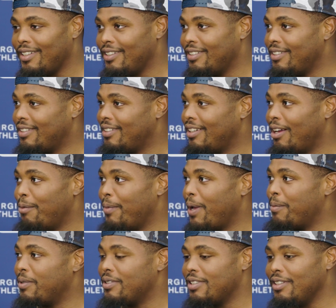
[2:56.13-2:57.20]
and I'm
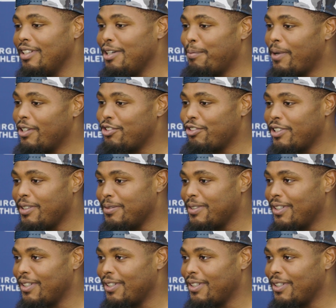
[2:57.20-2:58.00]
able to live my dream.